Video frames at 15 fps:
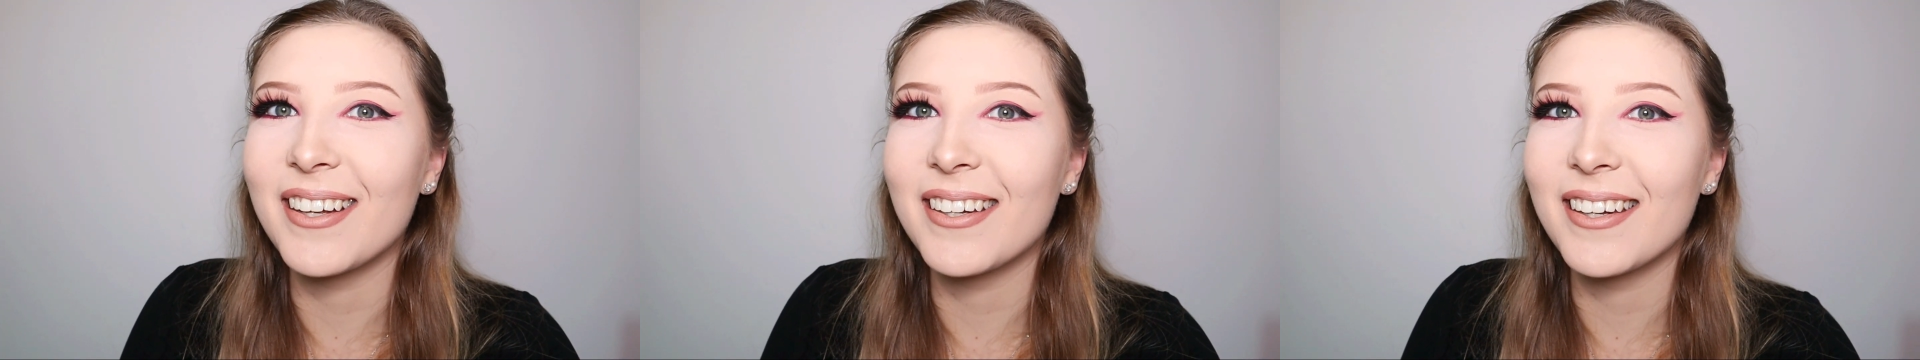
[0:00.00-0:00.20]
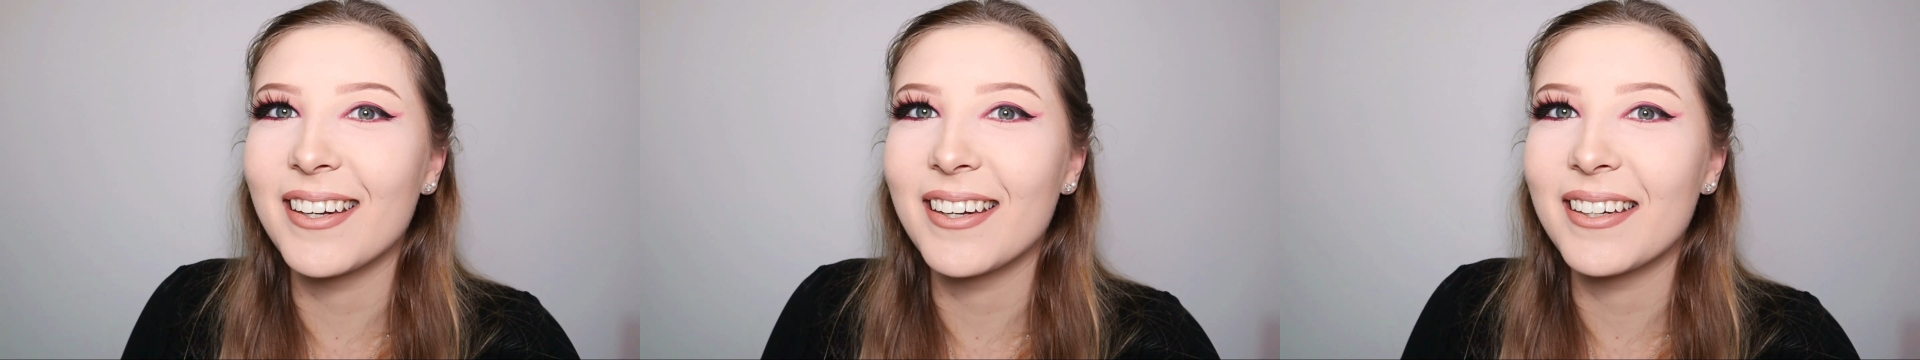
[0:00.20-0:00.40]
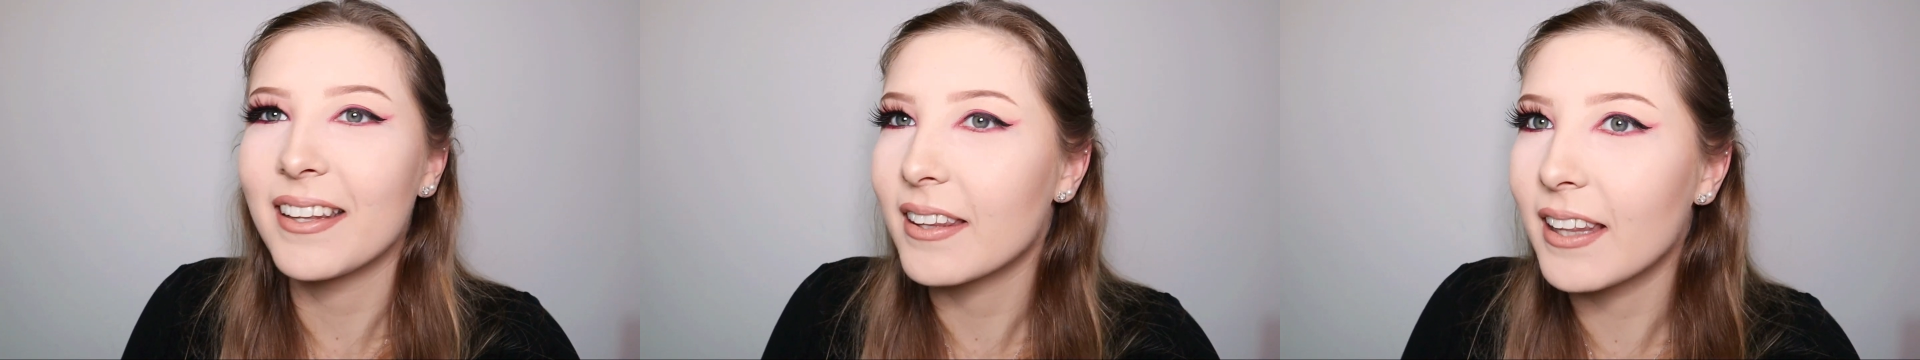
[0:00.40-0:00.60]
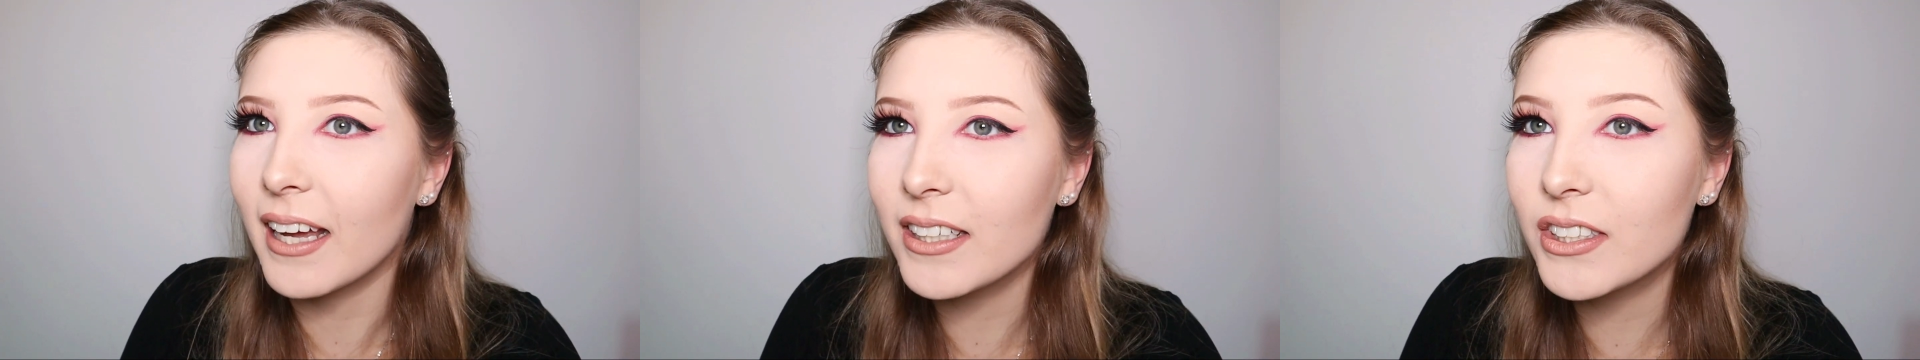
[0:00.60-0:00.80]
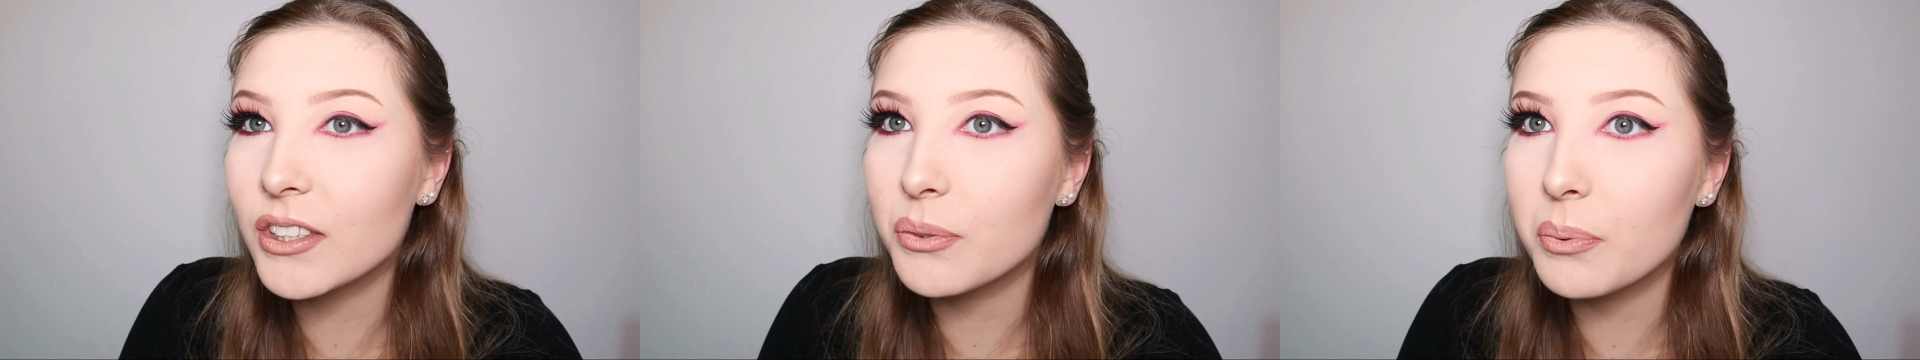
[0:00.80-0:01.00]
but
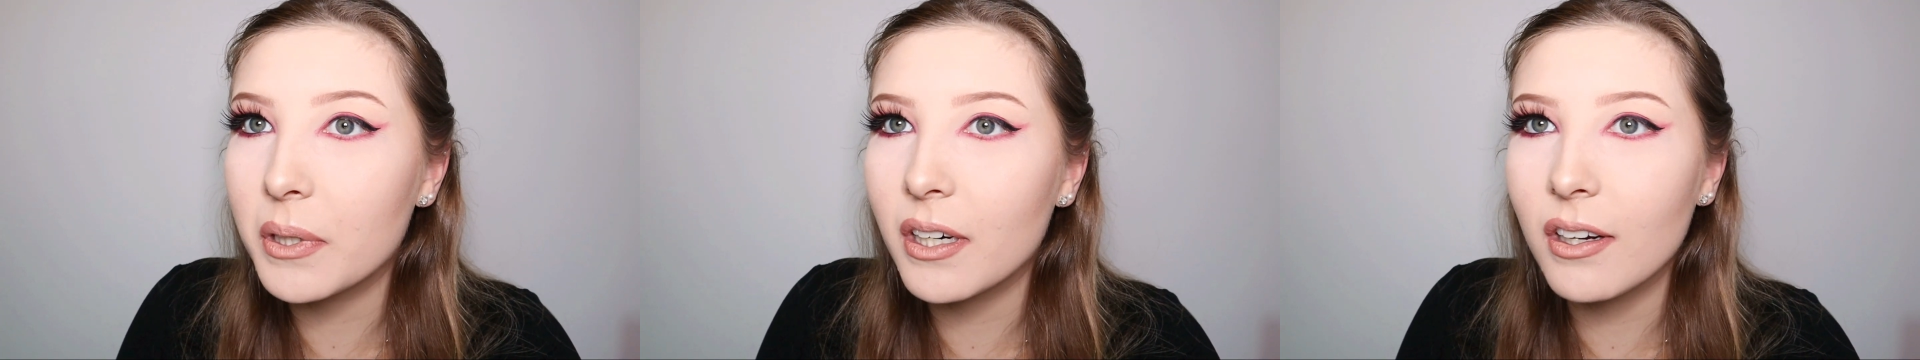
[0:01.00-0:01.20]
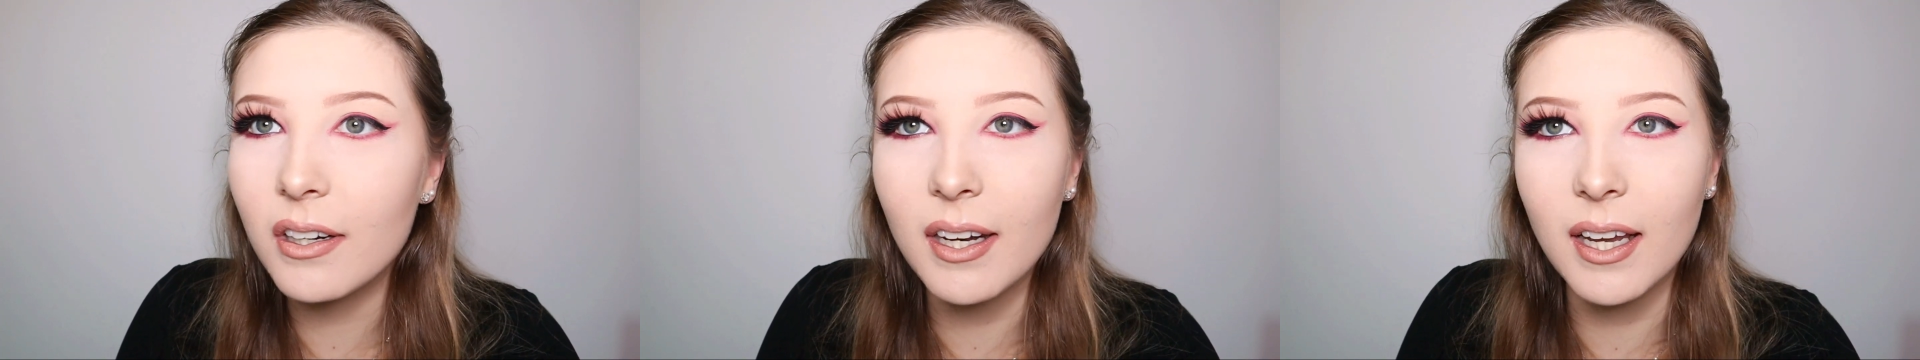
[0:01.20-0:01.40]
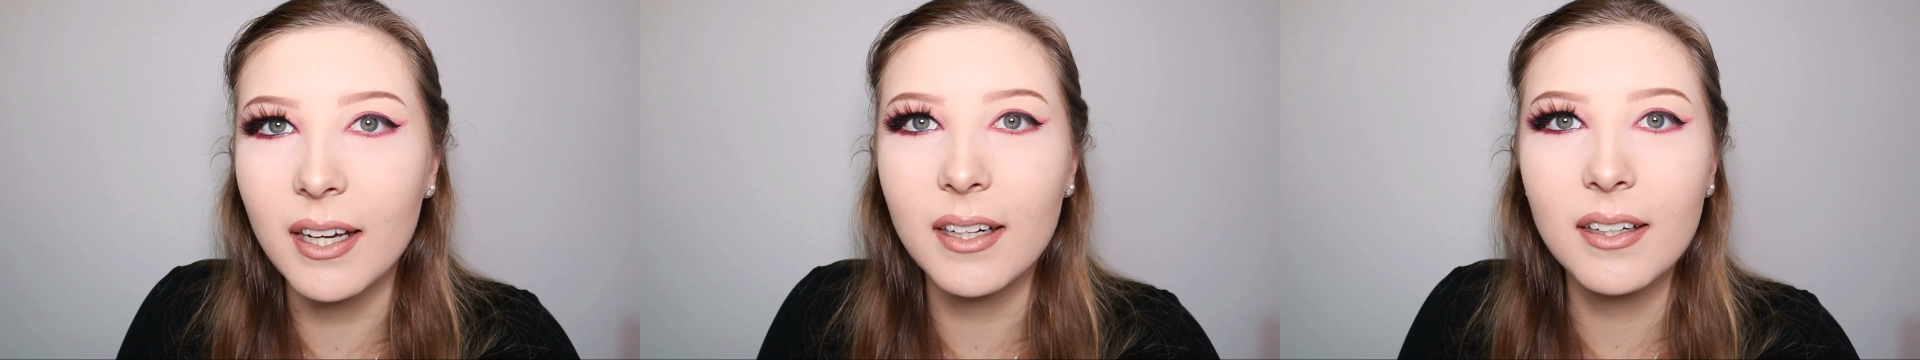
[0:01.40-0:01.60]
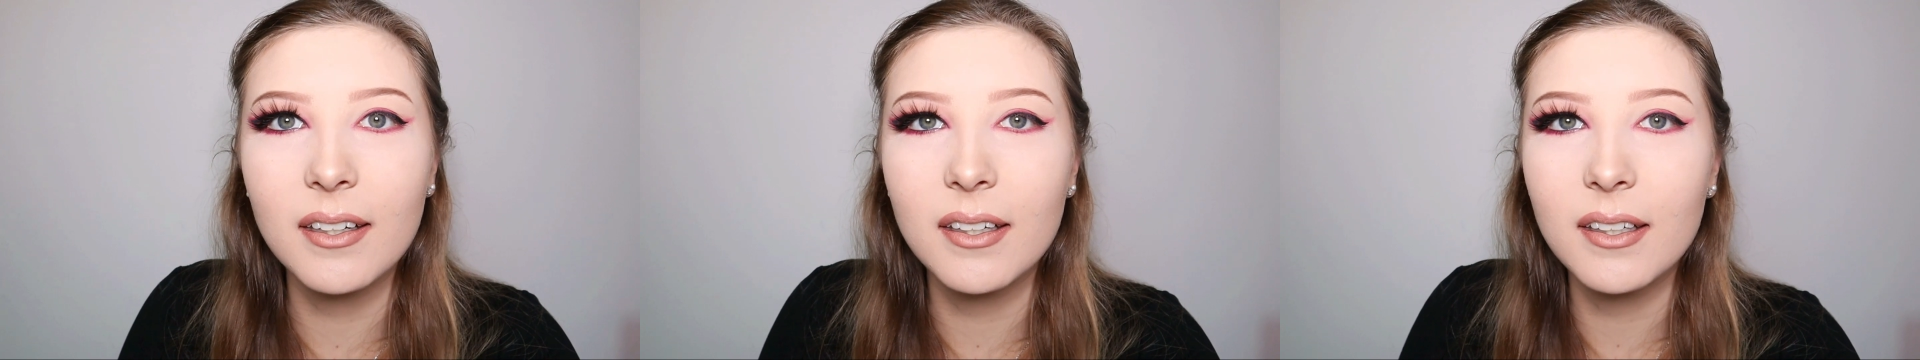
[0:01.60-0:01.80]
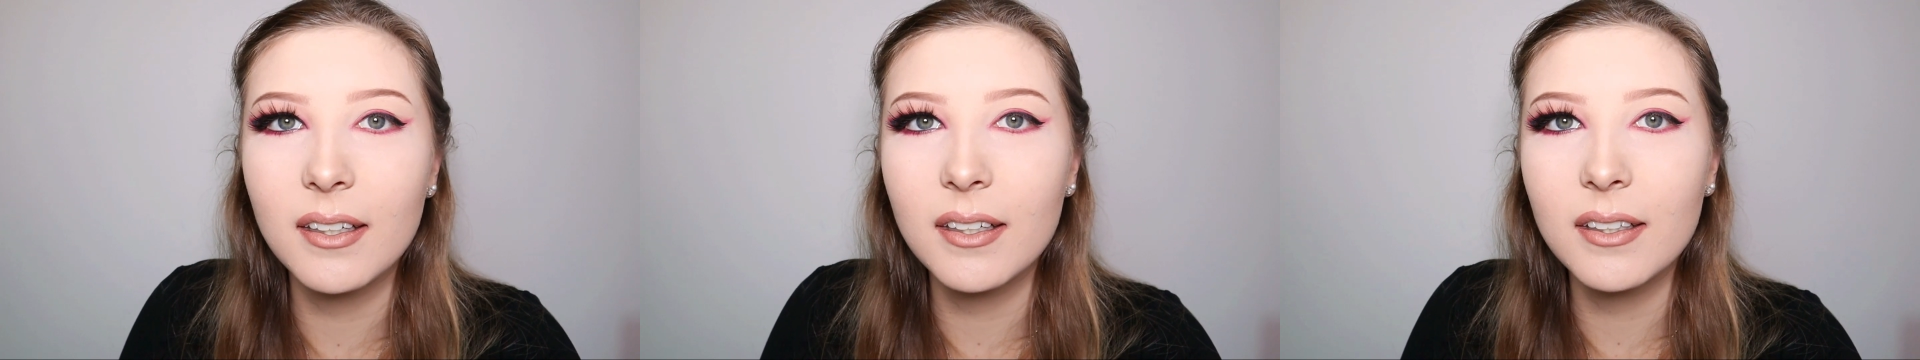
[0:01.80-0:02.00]
that just went on
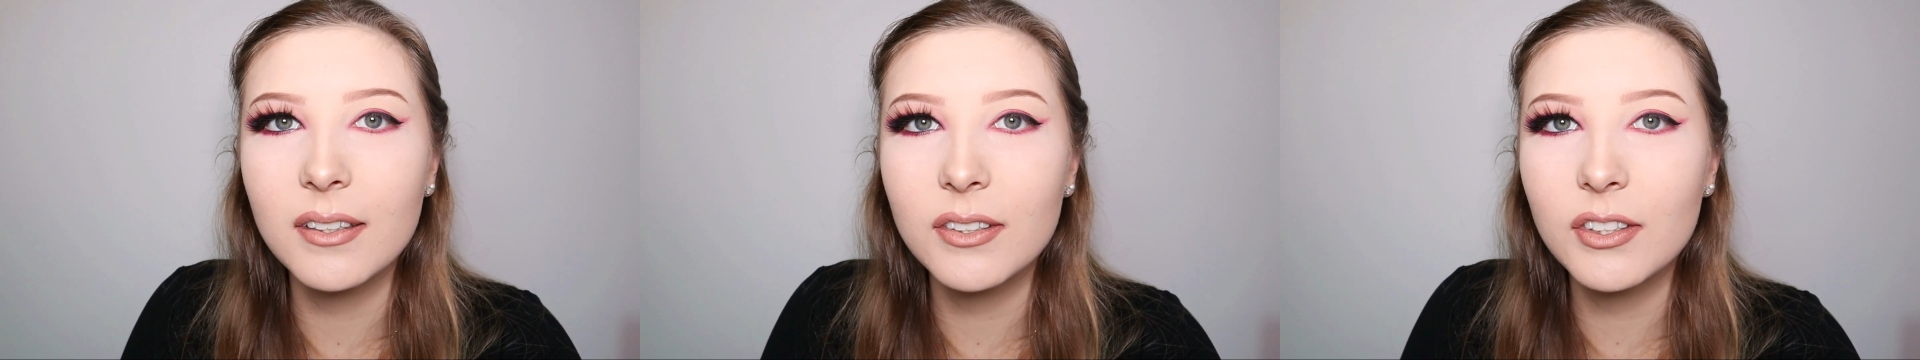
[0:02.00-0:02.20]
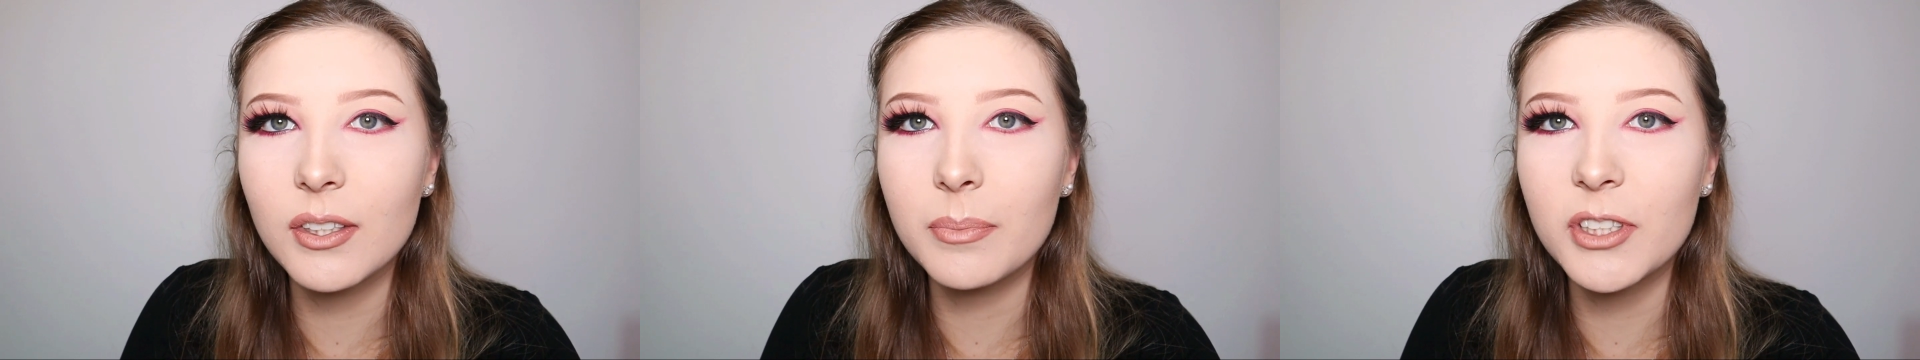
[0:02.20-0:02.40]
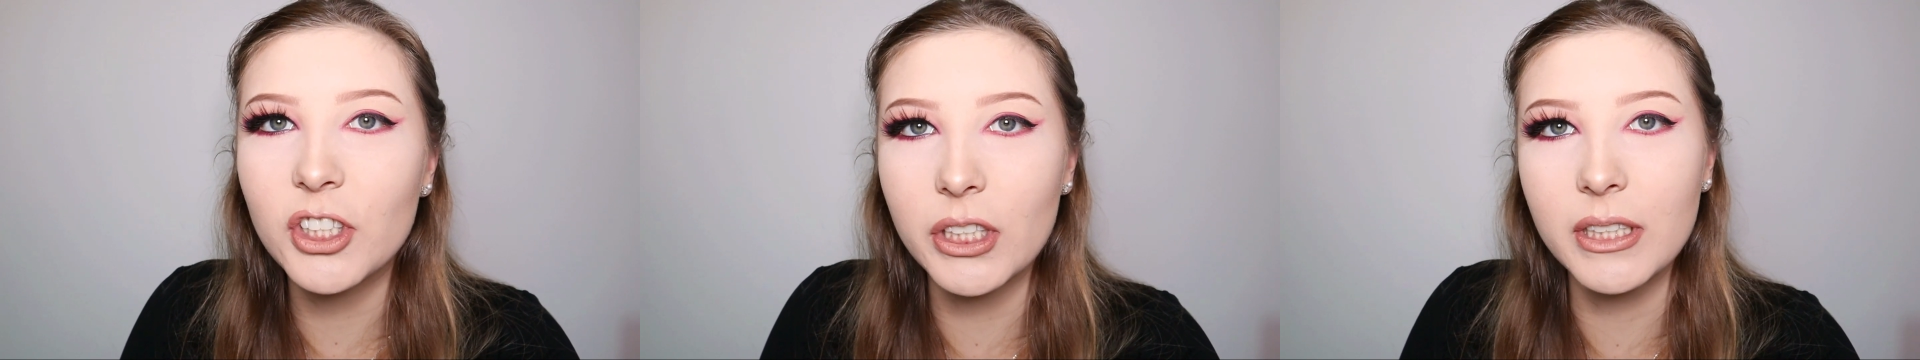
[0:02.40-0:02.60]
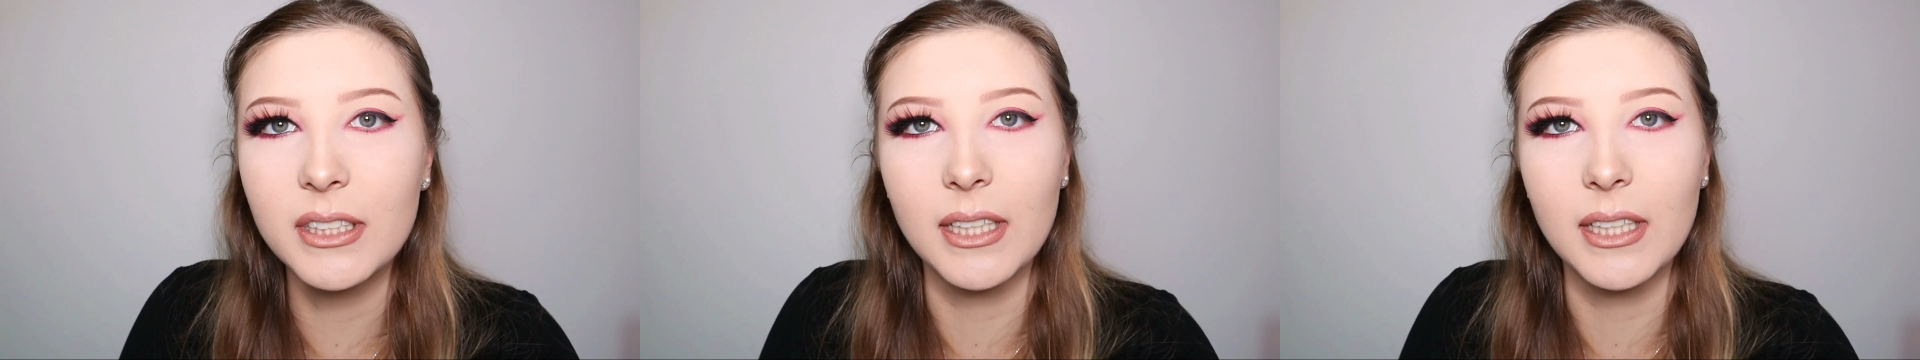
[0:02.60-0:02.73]
like so much